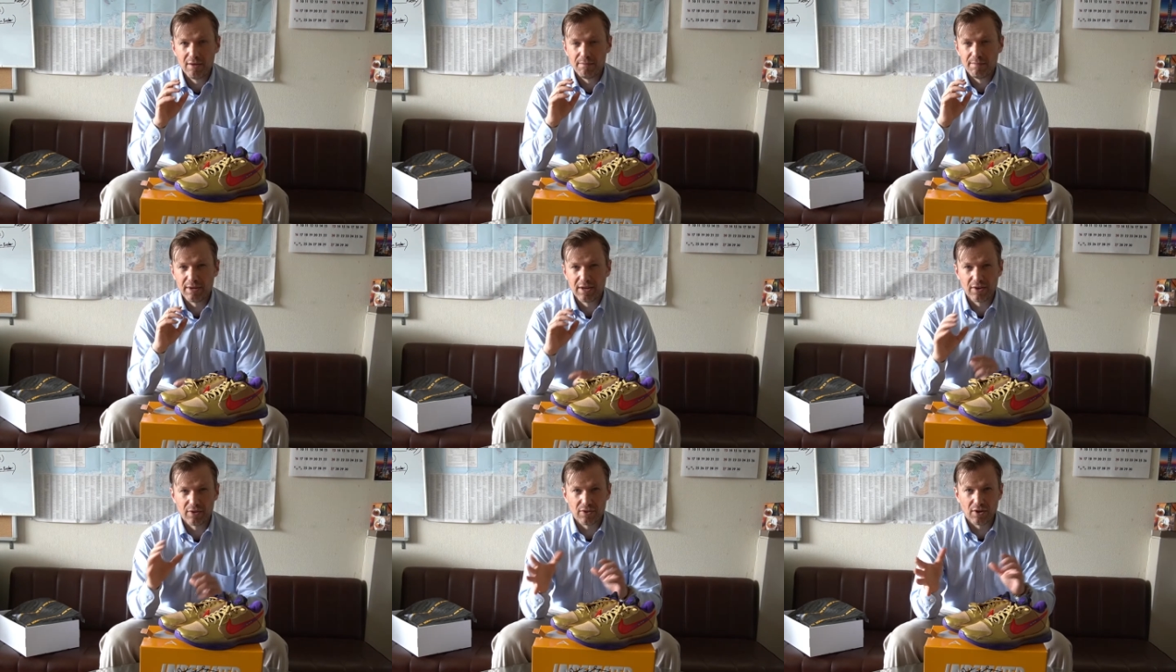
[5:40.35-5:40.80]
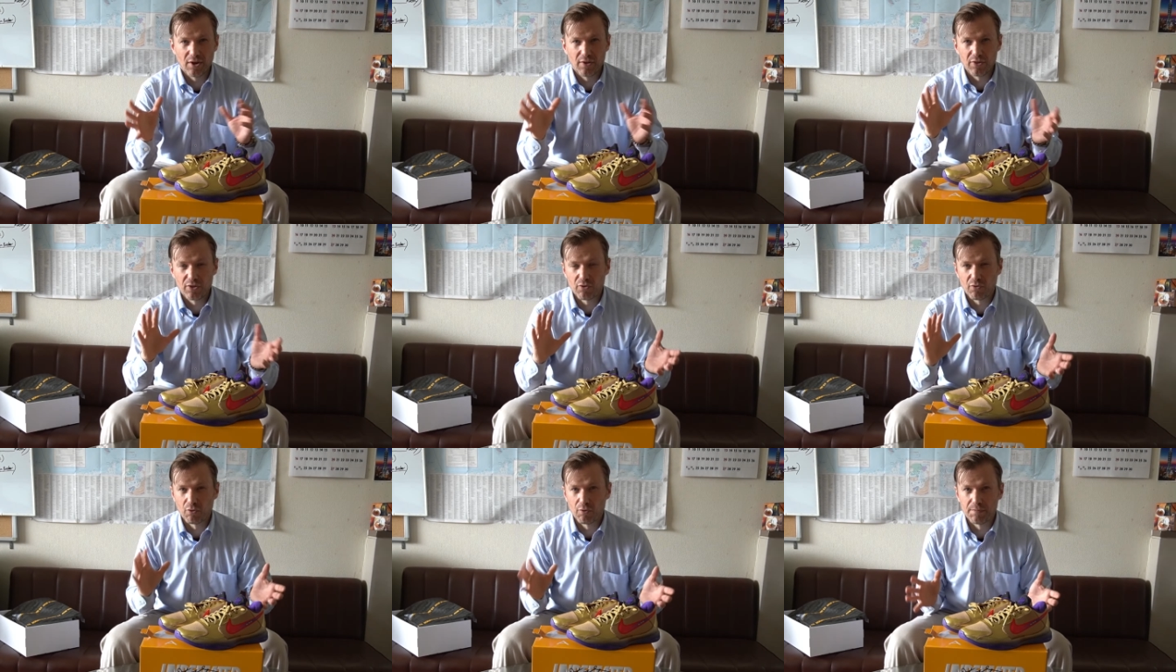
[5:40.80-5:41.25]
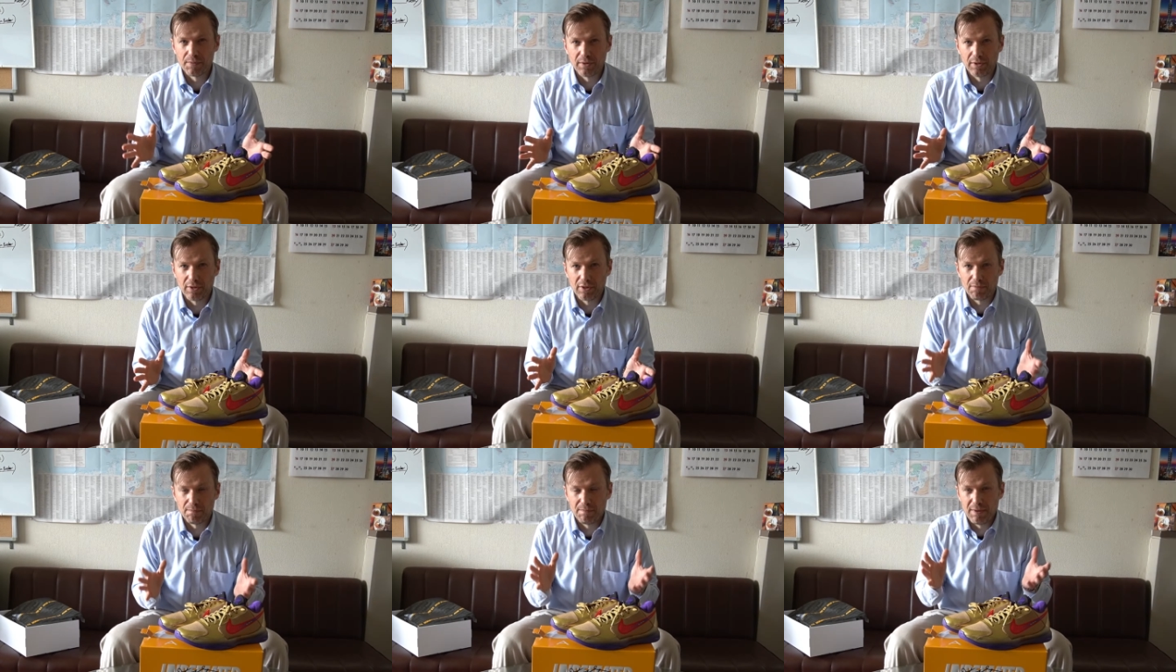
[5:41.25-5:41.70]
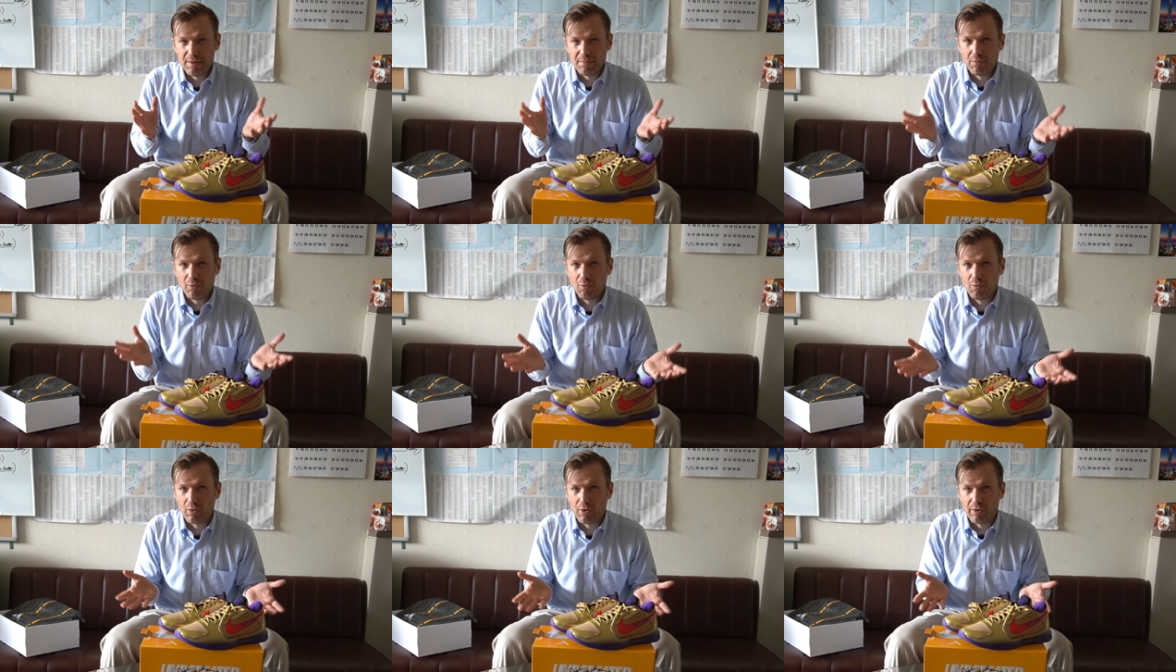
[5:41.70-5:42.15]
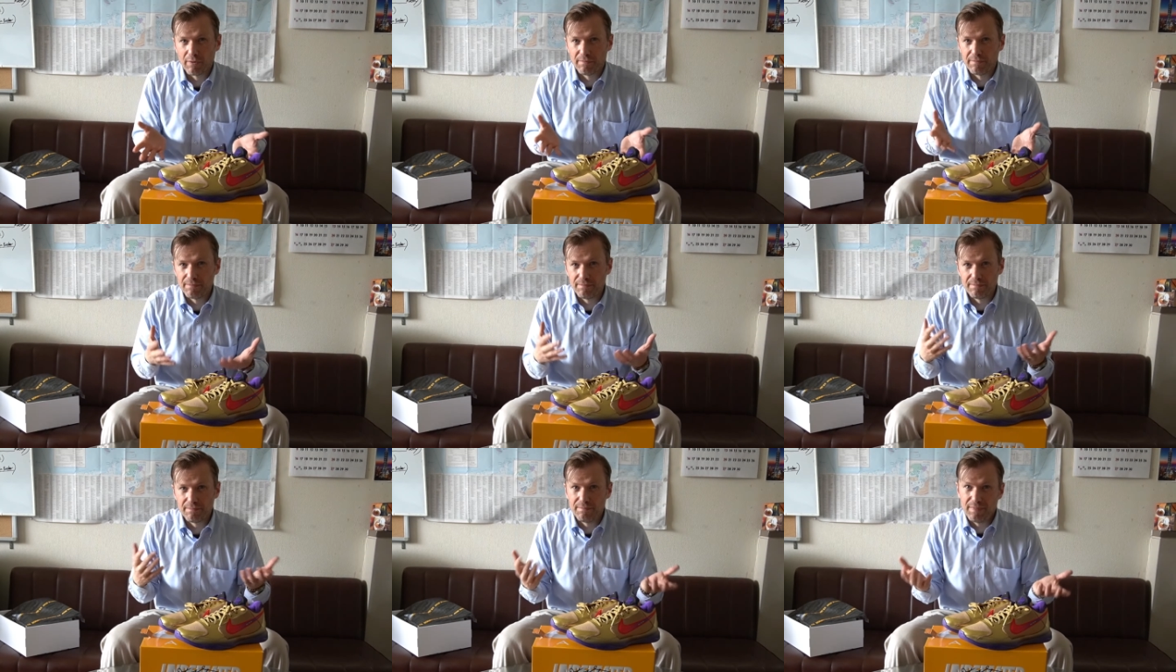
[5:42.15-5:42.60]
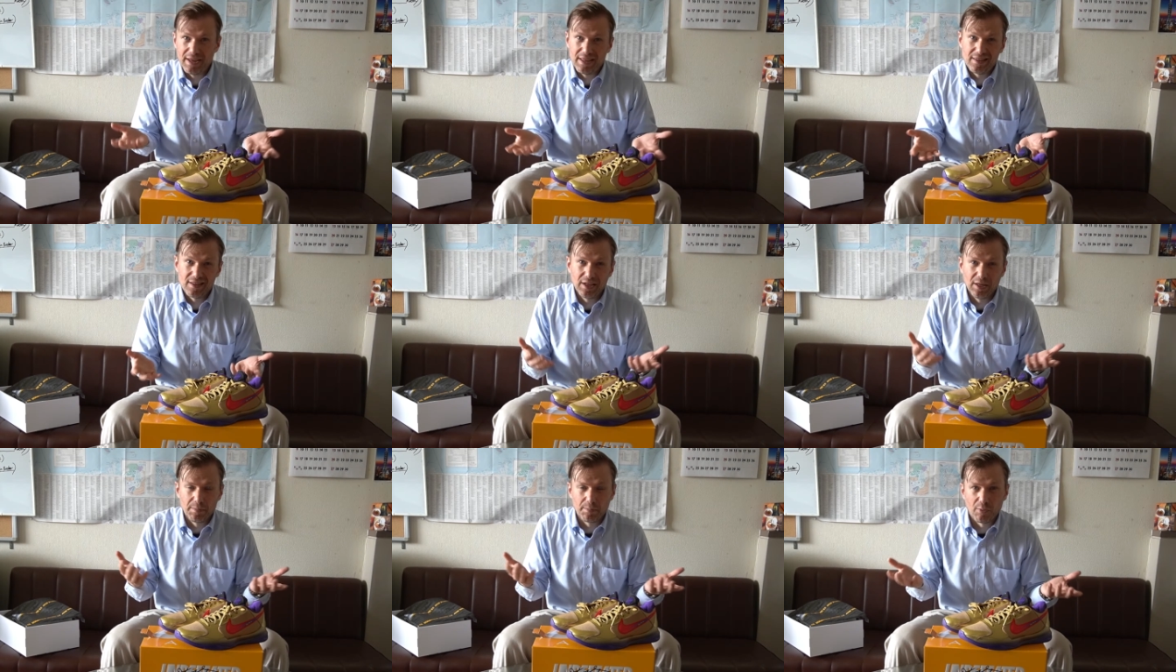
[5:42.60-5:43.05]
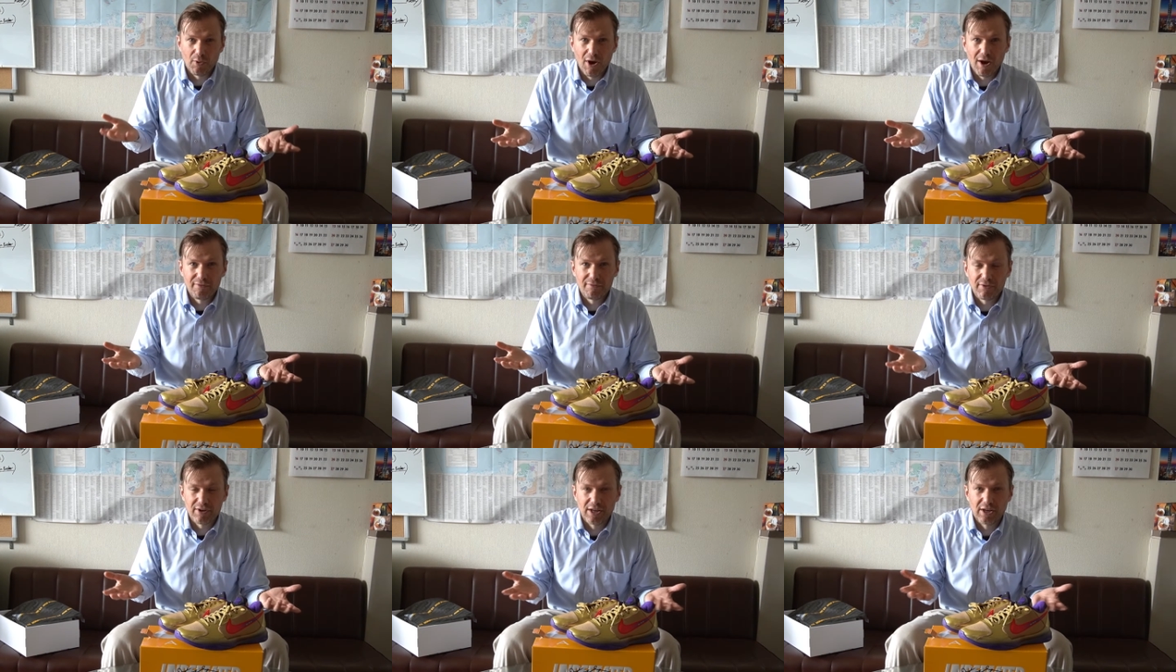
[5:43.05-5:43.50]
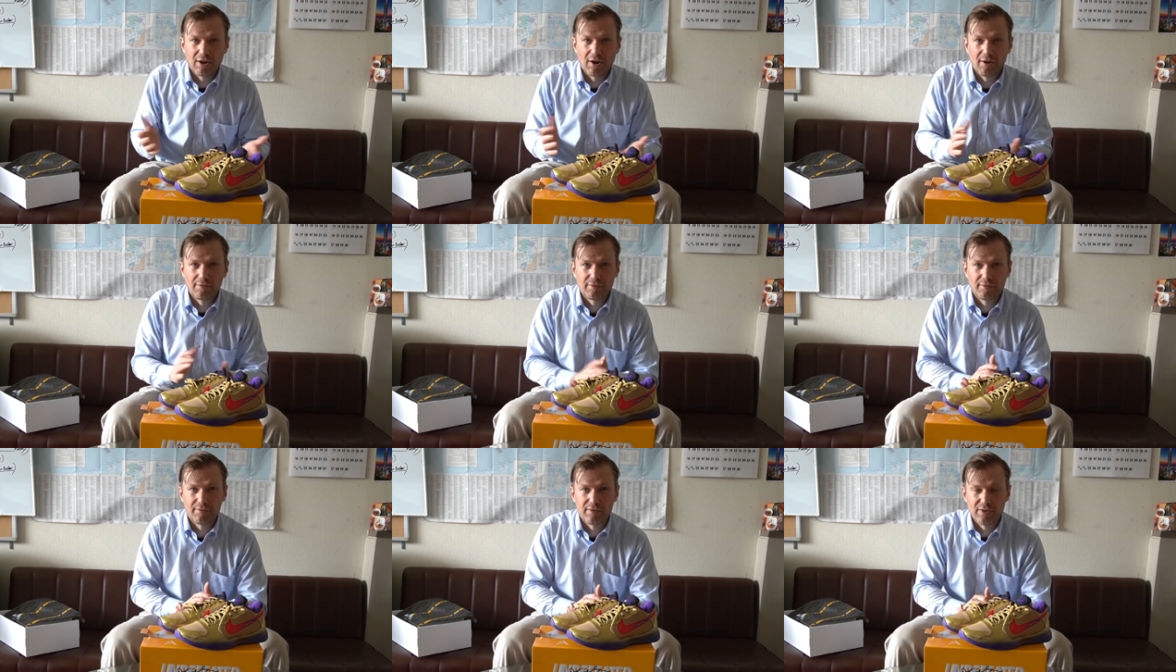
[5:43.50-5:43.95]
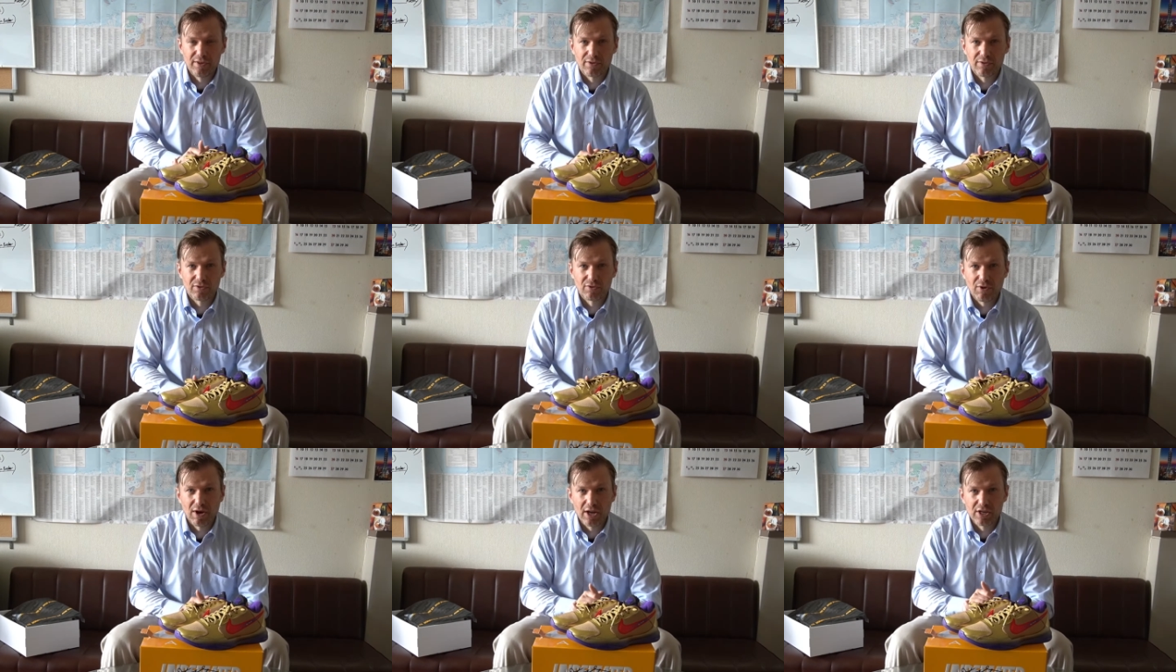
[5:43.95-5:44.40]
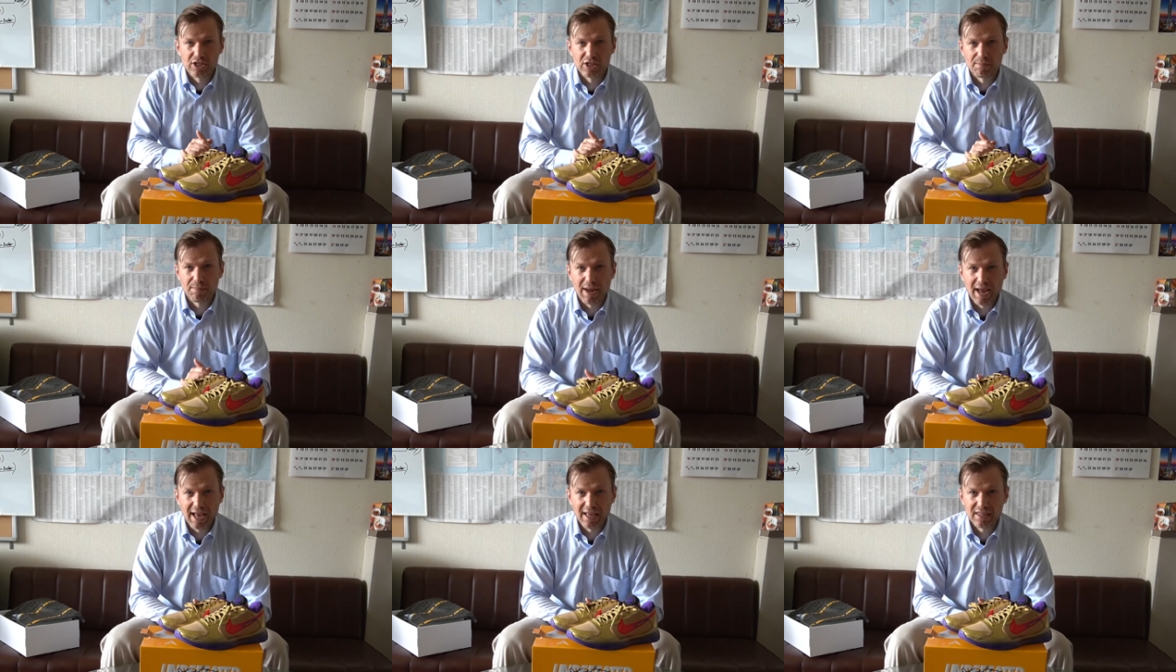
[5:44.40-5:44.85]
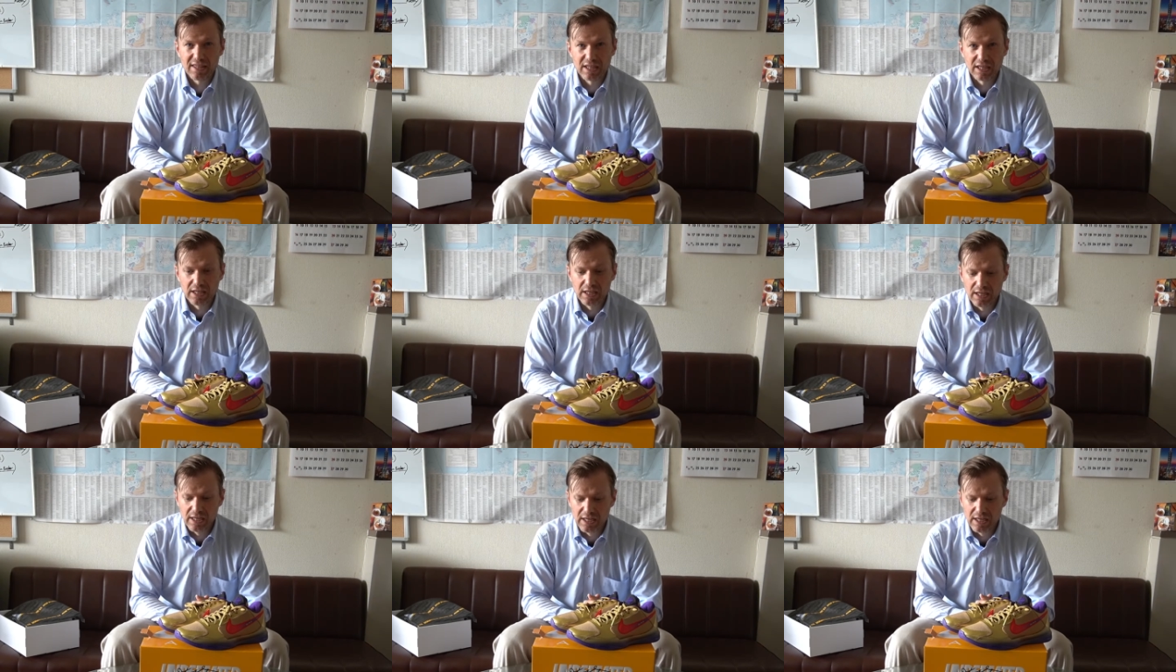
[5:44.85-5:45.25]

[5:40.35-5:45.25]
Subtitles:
because unscrupulous people were basically profiting off of his tragic passing.